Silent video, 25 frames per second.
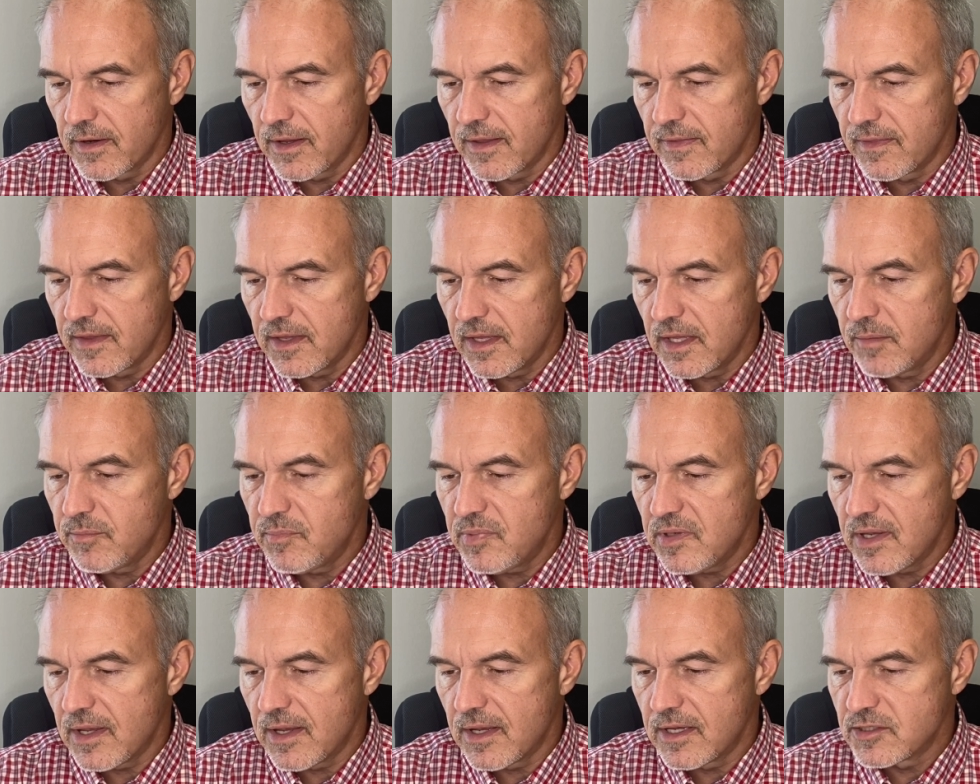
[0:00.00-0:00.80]
and the
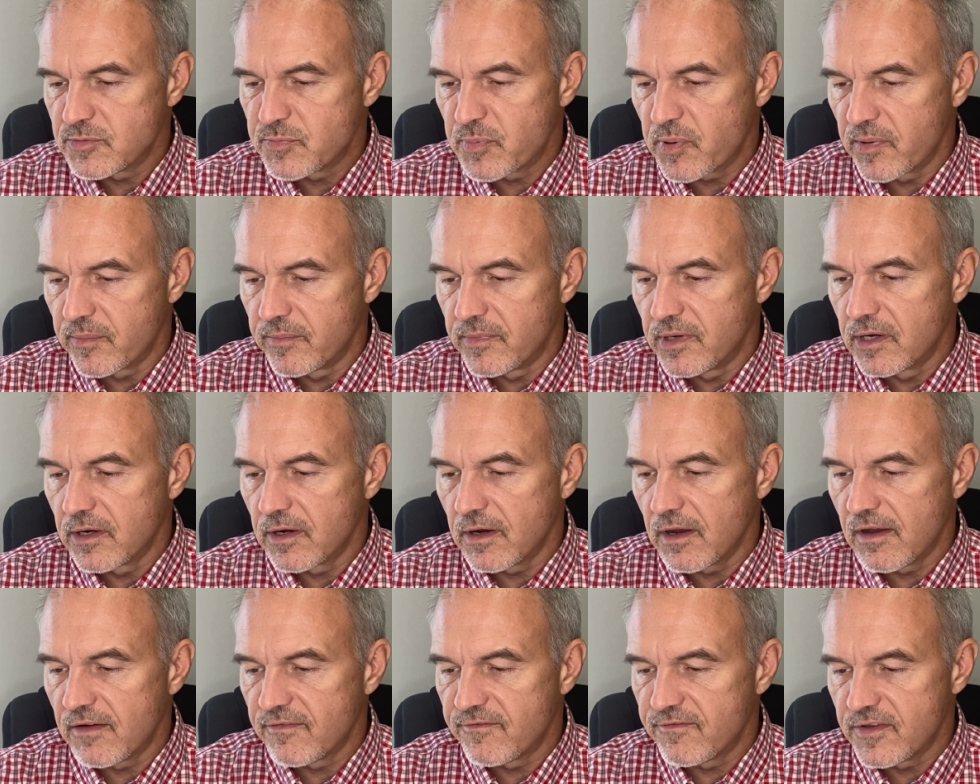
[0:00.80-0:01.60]
NBA's premier
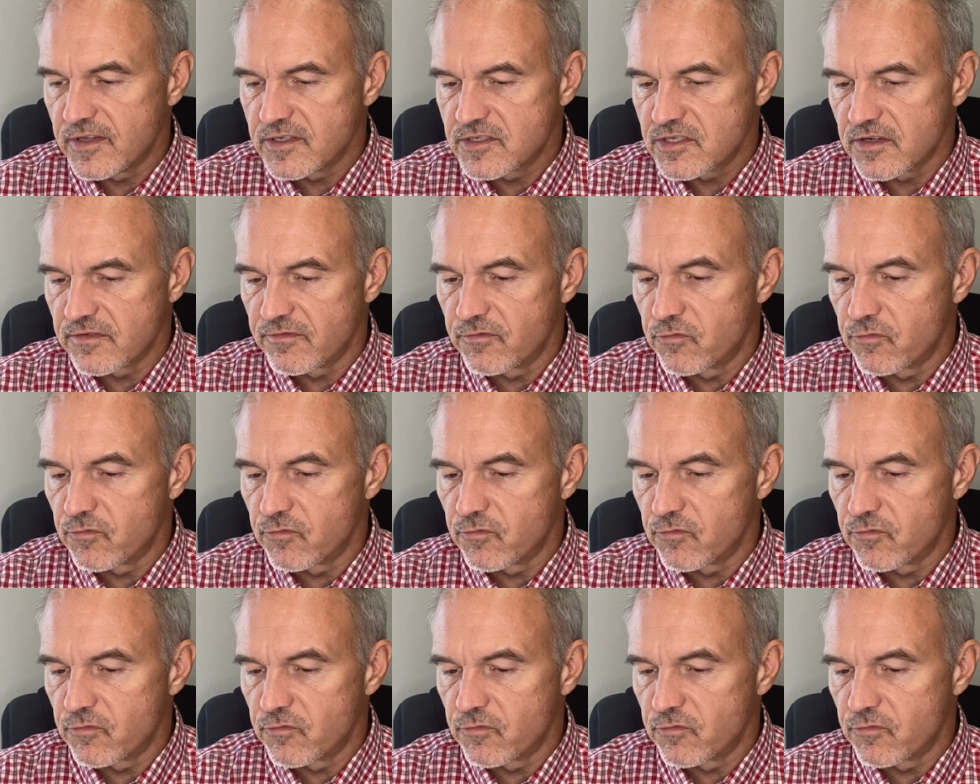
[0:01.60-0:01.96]
offensive